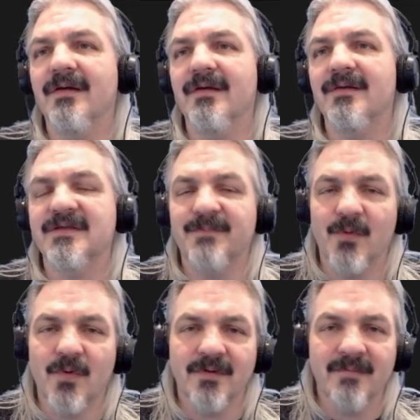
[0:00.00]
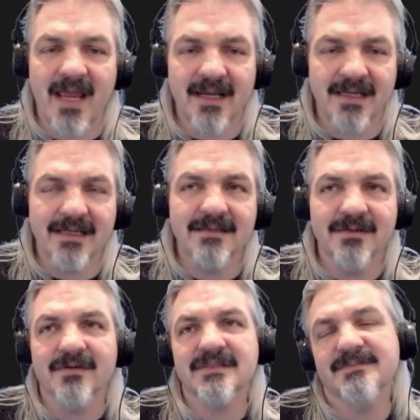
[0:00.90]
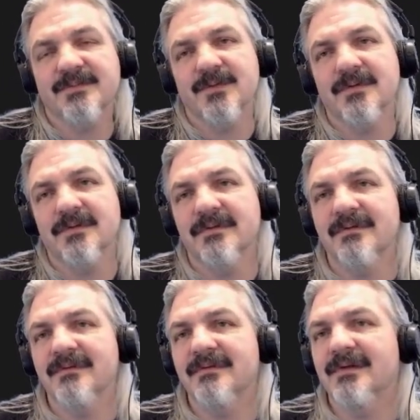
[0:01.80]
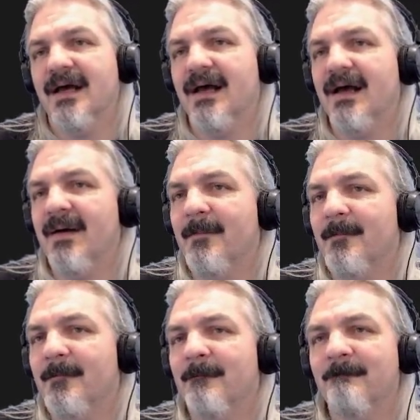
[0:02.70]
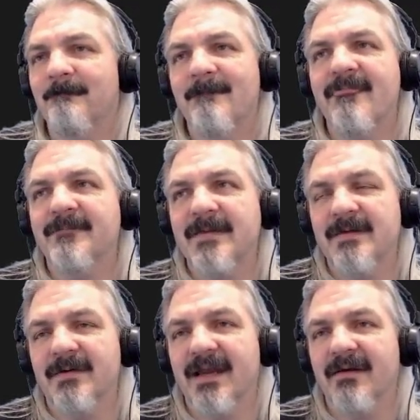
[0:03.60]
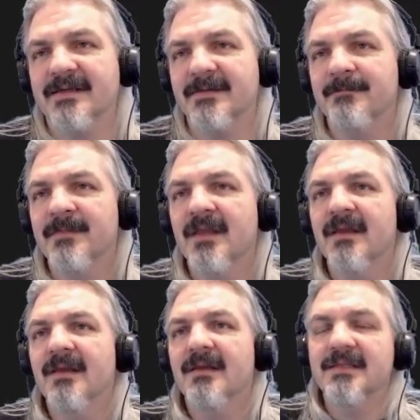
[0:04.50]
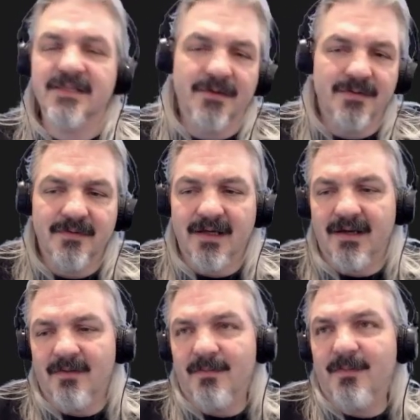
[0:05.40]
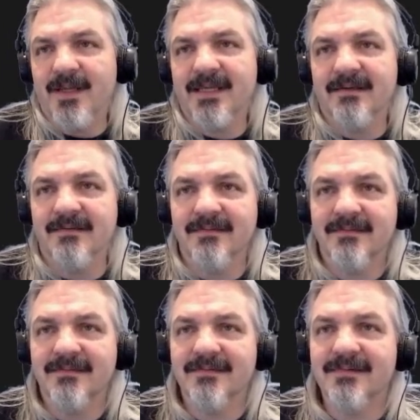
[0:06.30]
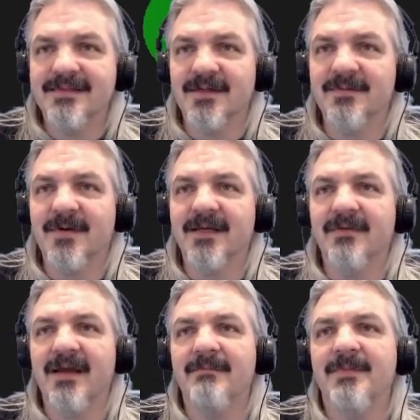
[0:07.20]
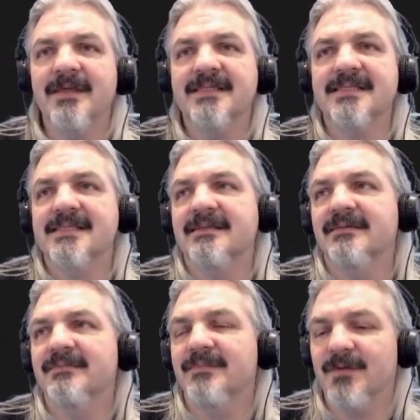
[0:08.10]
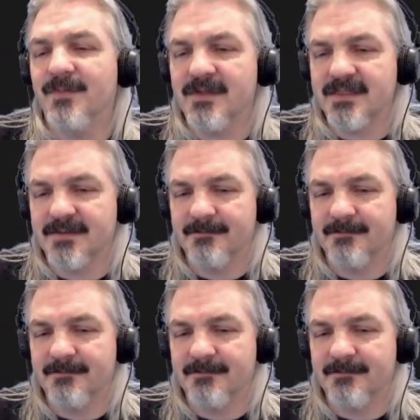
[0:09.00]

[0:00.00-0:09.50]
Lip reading: spawn Manny, not spawn the female character. So so if I grab this blueprint,